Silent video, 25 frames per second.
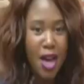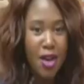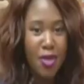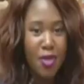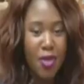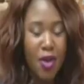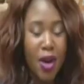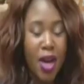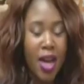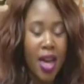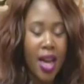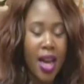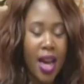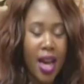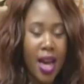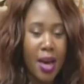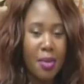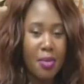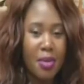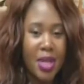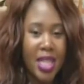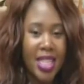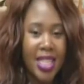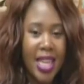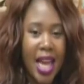for
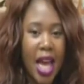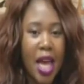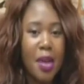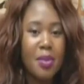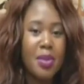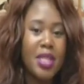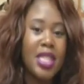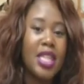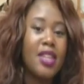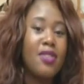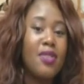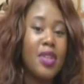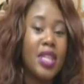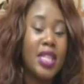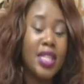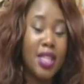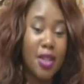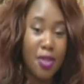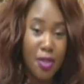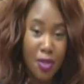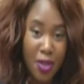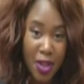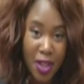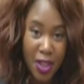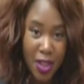Times TV's
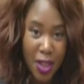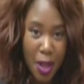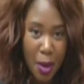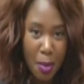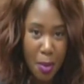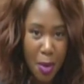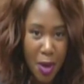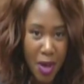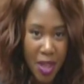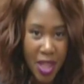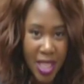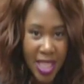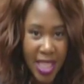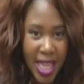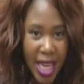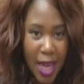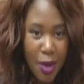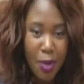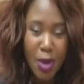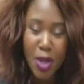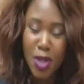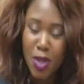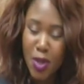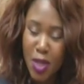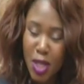5th birthday.
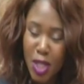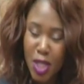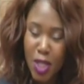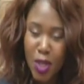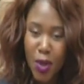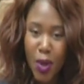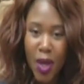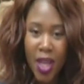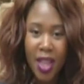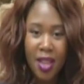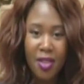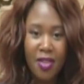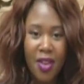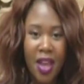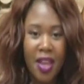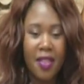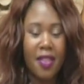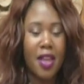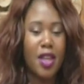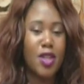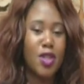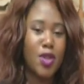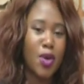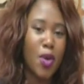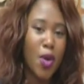We do enjoy the fact
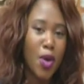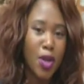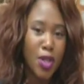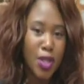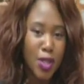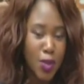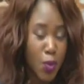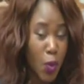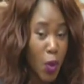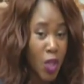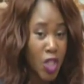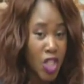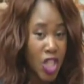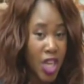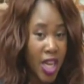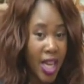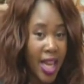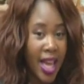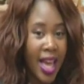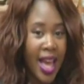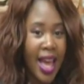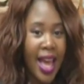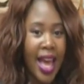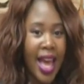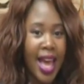that you're always watching,
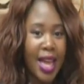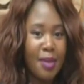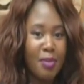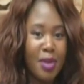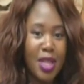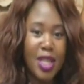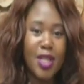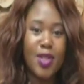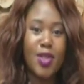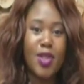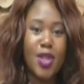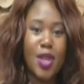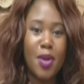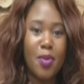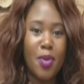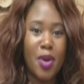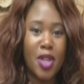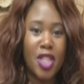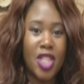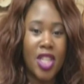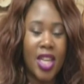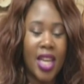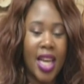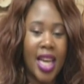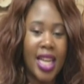and please do keep
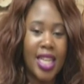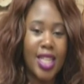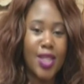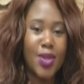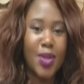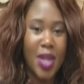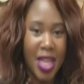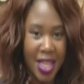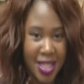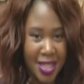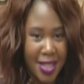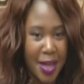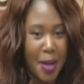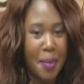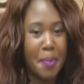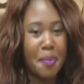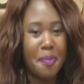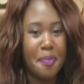watching. Until next time.